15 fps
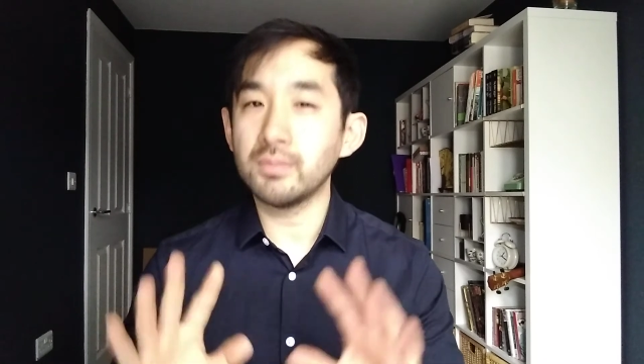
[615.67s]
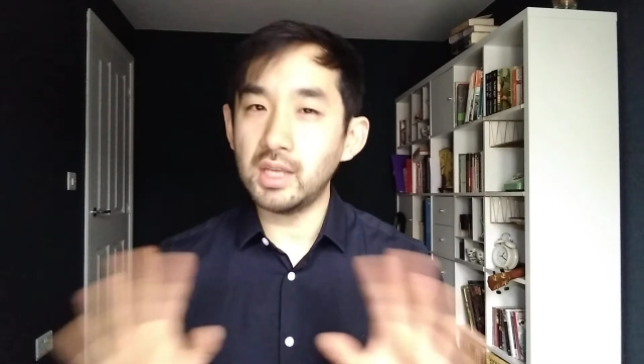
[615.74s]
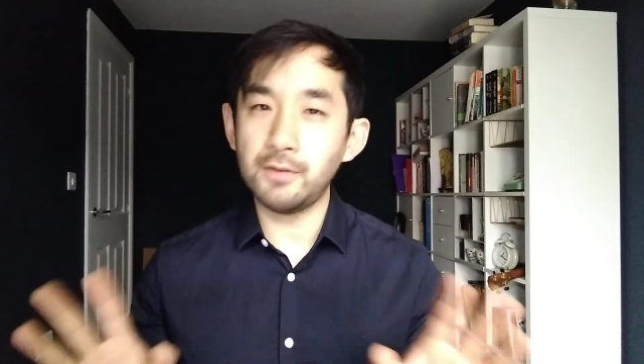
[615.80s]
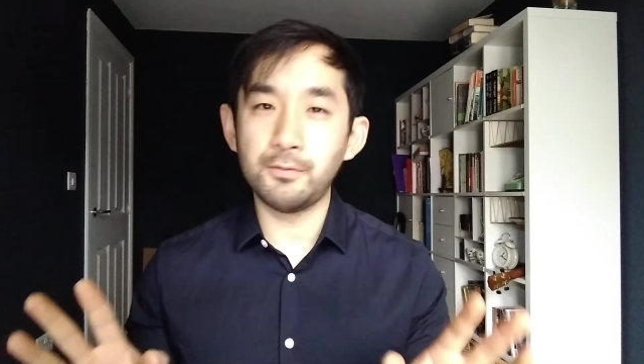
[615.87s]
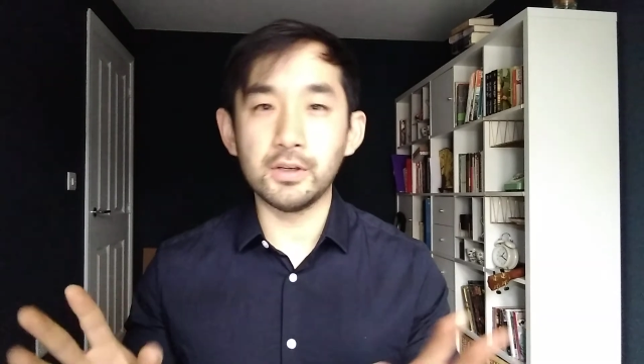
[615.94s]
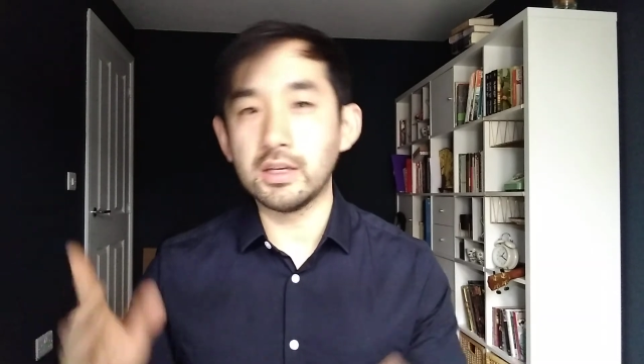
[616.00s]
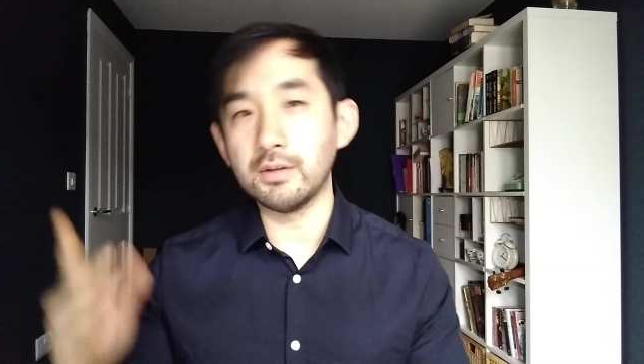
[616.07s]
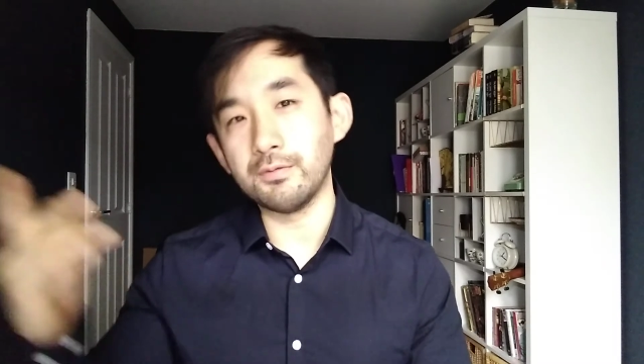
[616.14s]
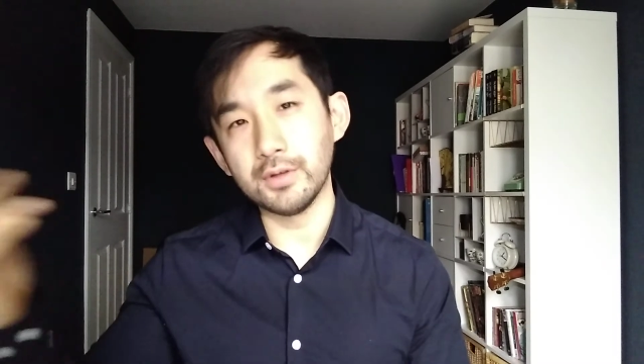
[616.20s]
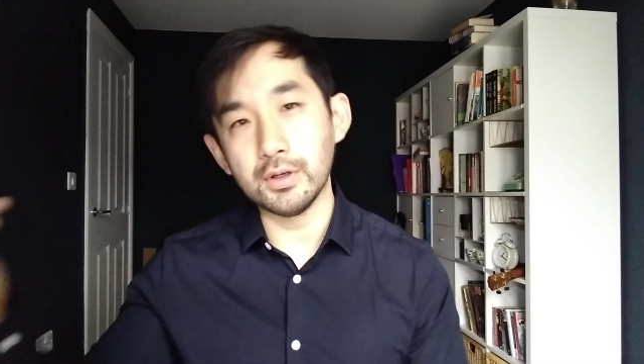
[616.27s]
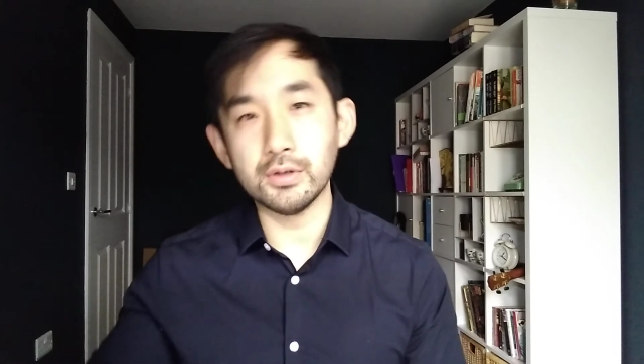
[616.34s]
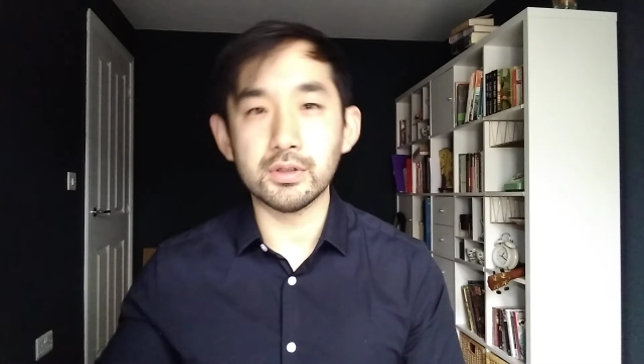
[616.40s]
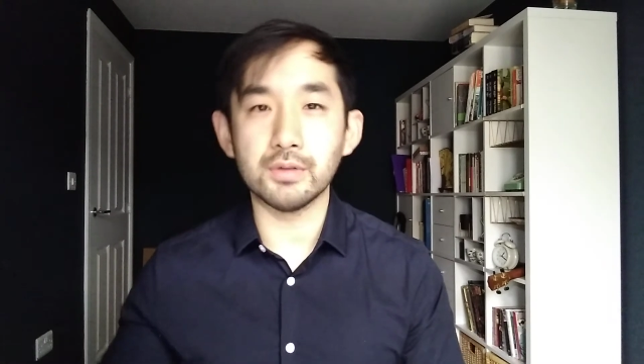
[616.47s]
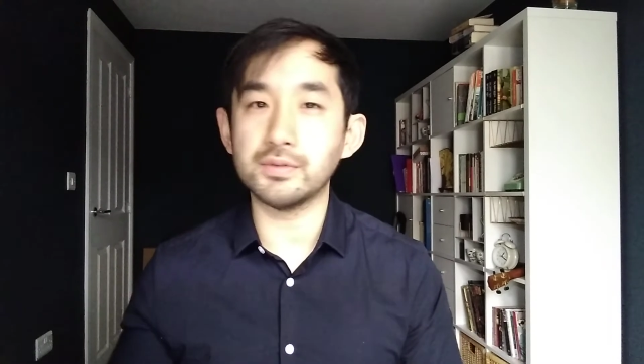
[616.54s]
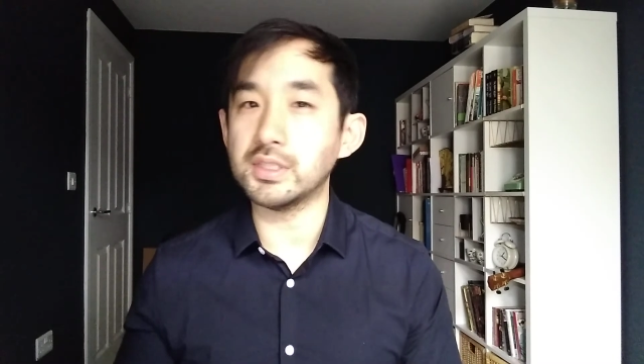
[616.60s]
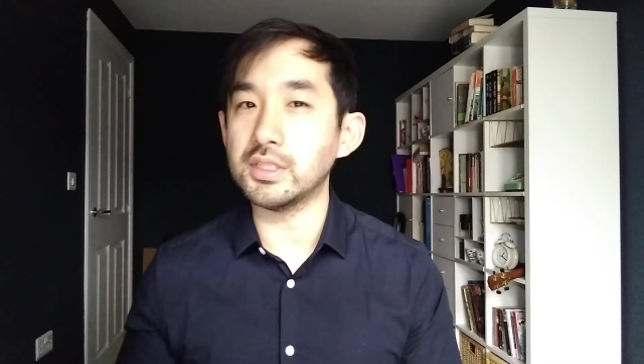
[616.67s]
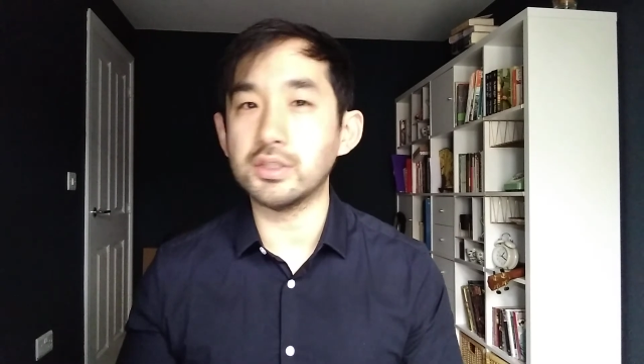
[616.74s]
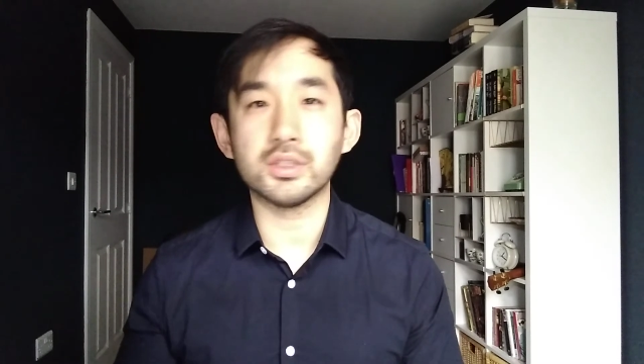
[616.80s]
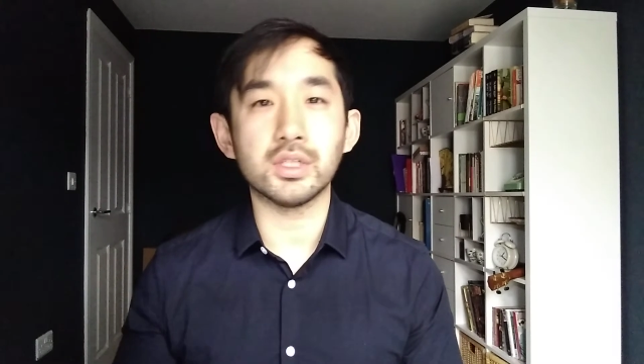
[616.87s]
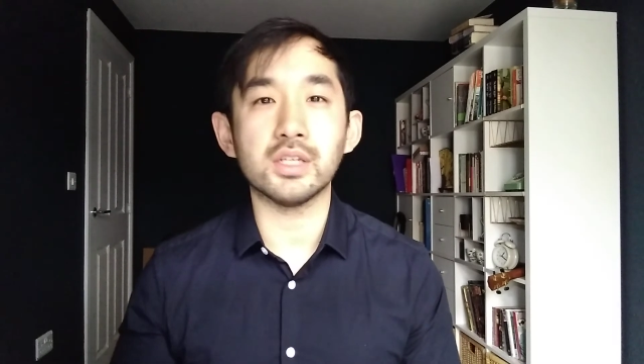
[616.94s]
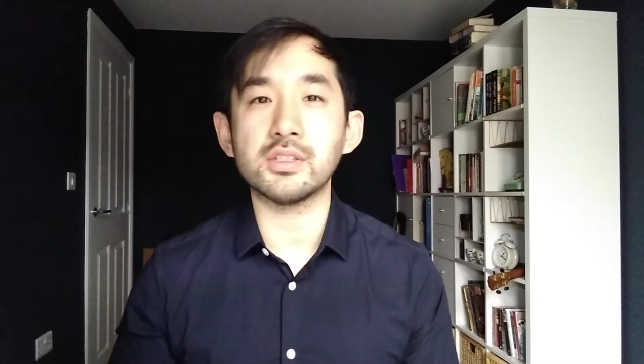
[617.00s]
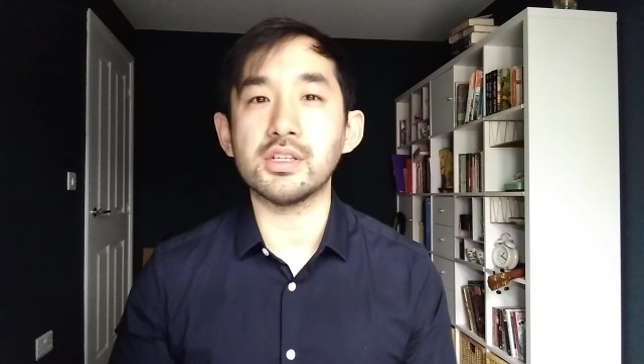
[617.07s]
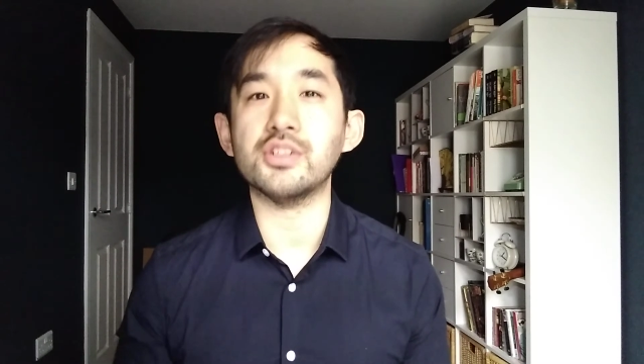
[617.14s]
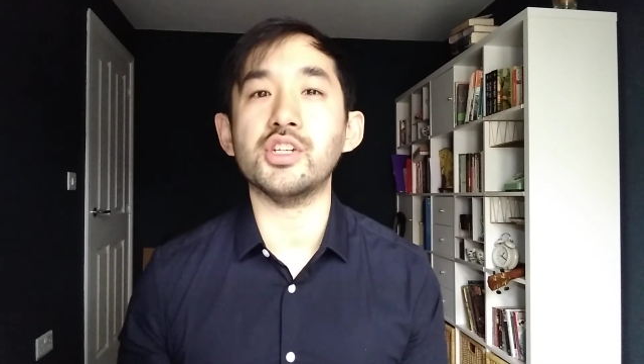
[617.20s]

If you're confused, obviously just ask your